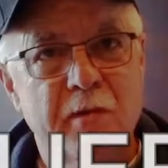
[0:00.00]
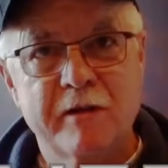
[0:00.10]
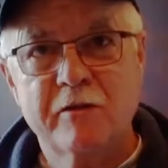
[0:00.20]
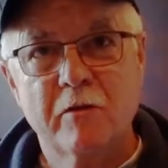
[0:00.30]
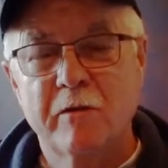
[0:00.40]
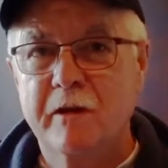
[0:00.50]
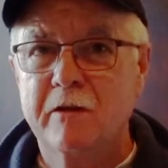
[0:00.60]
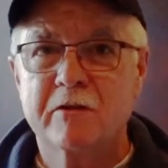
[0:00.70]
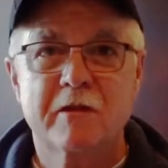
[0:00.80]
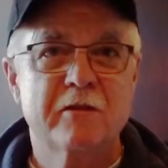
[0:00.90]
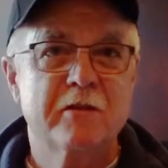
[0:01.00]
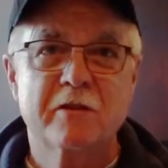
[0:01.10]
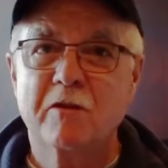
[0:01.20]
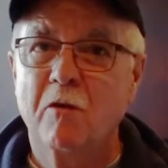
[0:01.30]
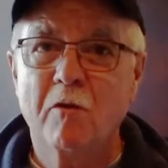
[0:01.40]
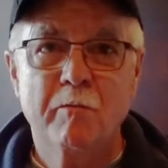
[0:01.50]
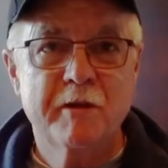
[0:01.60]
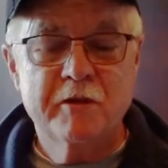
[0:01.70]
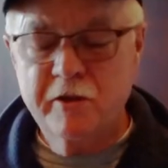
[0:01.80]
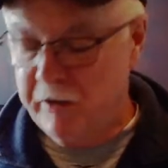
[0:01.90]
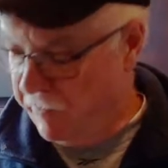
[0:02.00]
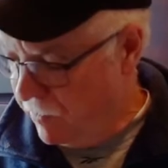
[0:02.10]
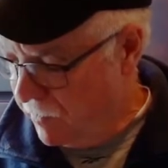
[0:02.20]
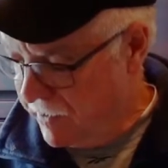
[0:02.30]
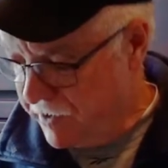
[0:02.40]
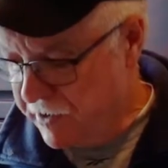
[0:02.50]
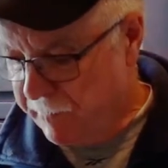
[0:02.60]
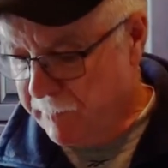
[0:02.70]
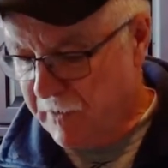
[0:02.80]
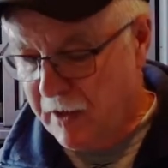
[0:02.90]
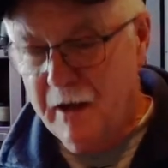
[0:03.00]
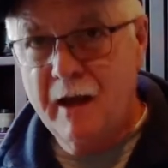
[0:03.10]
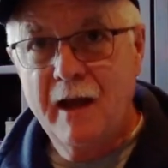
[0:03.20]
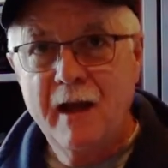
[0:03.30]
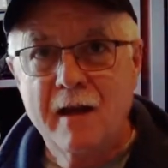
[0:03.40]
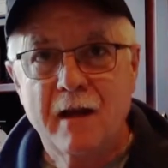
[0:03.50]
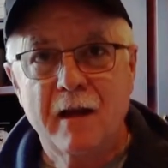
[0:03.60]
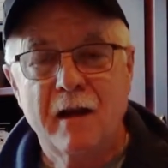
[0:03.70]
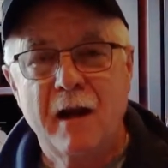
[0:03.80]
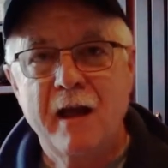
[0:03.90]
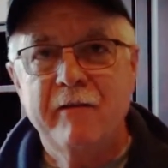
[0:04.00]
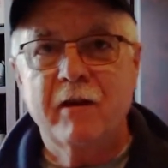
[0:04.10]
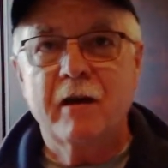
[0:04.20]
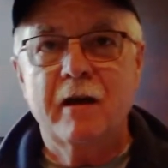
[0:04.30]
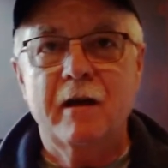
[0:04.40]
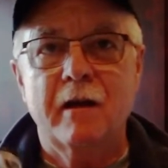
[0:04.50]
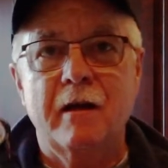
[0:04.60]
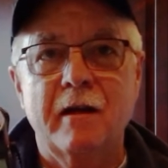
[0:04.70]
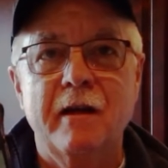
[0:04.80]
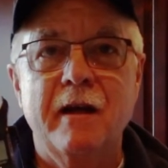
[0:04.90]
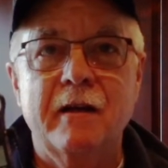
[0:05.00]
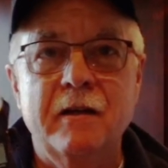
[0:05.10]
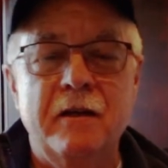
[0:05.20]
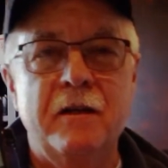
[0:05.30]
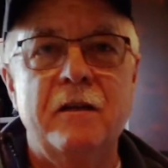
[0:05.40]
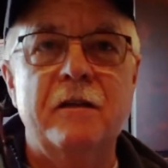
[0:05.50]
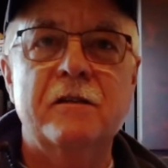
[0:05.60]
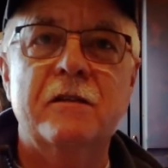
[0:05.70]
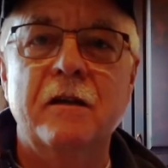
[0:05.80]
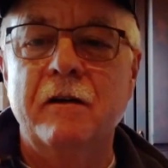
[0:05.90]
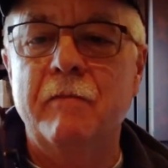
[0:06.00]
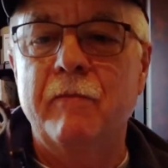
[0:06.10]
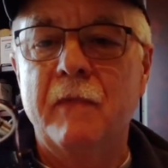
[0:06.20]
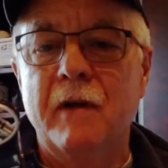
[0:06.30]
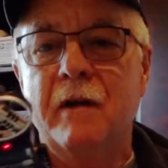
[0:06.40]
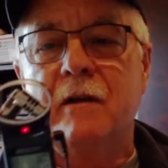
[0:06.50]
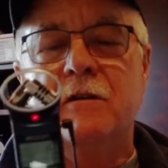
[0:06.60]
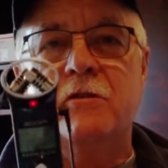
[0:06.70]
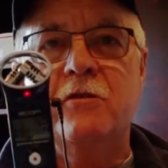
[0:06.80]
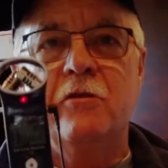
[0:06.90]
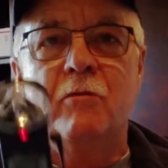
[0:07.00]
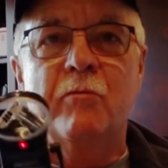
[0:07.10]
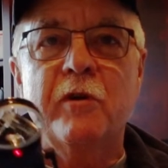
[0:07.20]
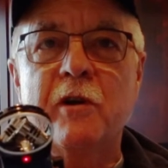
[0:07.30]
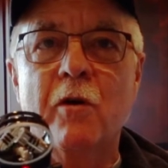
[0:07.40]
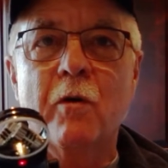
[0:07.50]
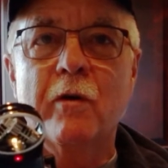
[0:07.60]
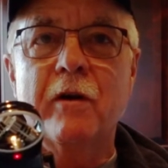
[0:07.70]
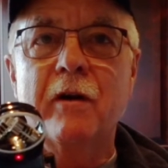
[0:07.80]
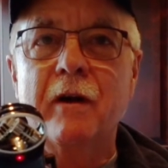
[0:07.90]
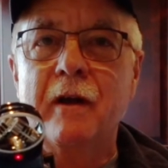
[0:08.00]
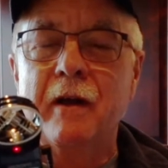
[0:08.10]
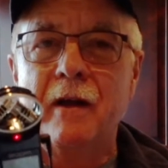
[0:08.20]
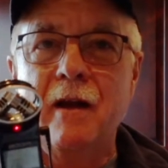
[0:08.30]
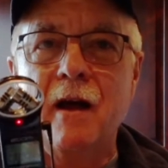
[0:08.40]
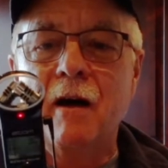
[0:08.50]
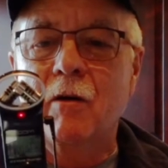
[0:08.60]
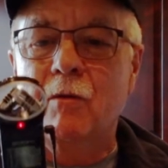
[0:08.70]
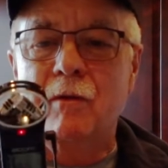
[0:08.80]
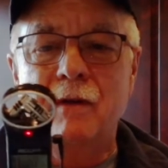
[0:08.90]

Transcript: by Sony. There's there's just a whole bunch of different ones, and and I have it connected to this um, Zoom recorder. Now